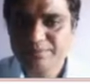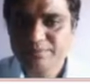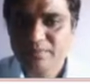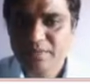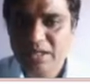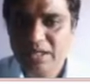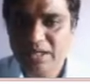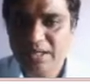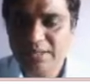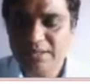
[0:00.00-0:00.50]

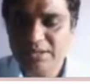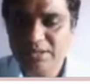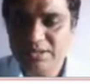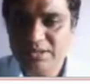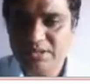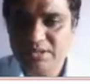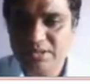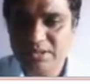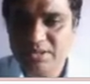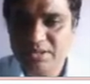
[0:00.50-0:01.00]
and this
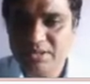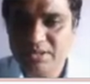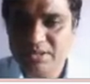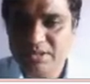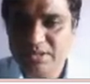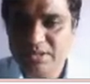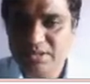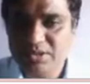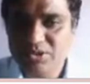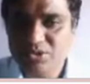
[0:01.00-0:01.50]

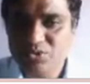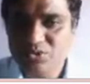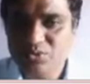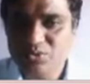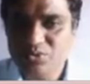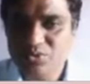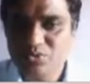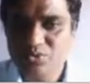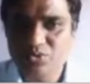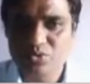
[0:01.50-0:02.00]
resistor is 2.
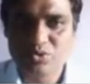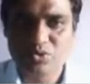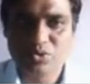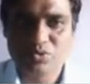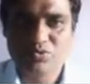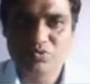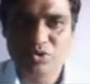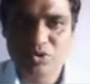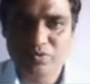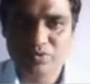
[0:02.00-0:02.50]
So
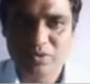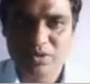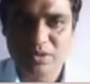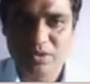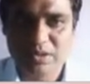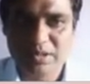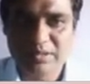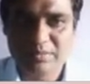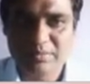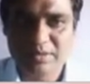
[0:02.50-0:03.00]
what will,
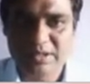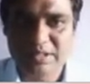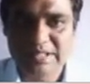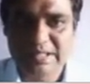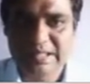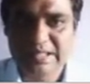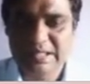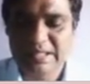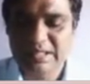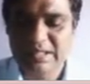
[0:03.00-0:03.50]
let me
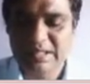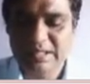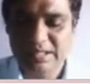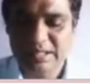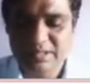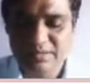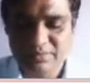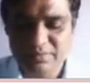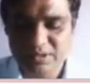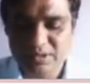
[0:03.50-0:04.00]
directly write
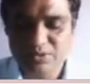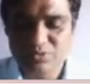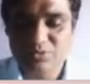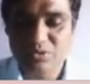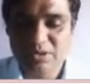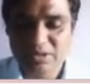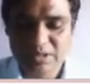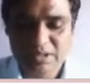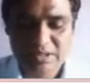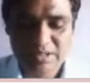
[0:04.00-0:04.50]
without
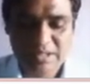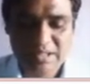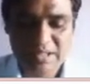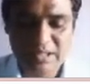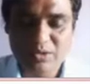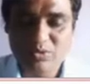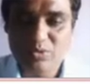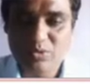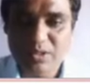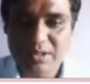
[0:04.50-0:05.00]

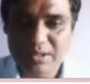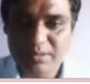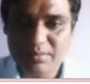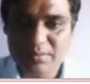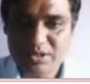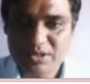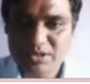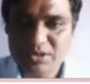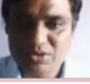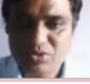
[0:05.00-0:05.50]
calculating
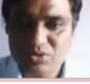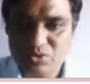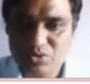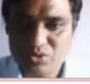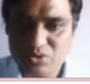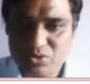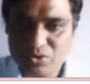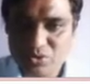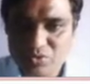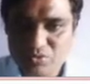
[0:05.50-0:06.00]
much. So
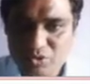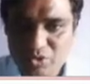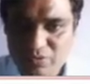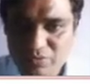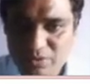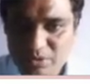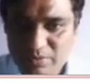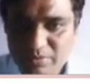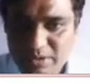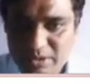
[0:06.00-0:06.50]
what
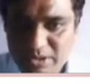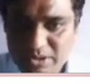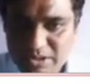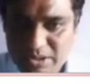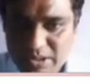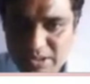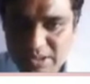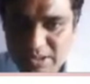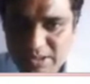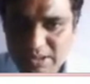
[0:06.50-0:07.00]
will be this
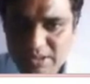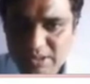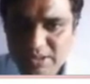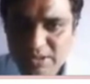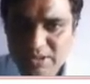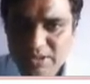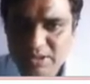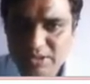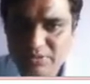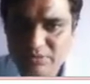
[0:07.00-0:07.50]
current?
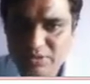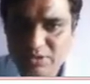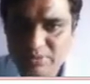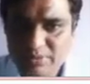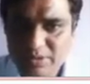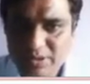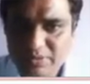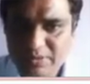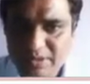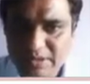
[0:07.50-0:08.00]
It will be
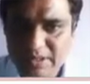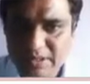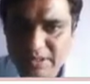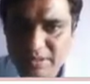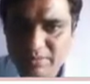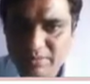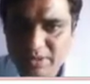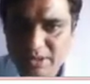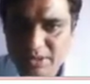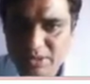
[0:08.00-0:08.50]
20
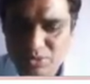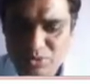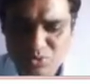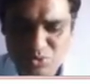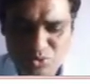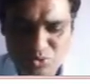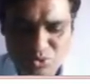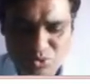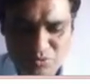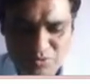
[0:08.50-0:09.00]
by 2,
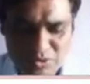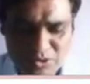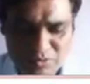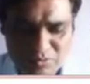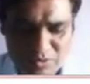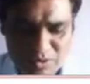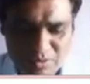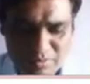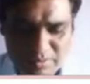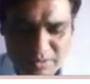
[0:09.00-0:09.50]
so which
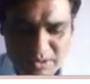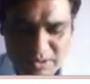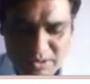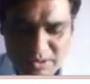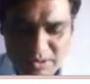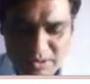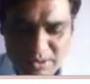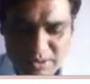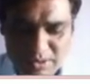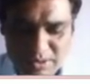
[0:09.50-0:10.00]
will
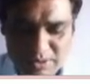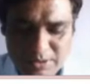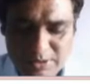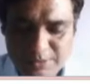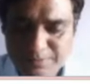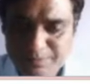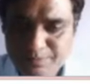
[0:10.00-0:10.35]
be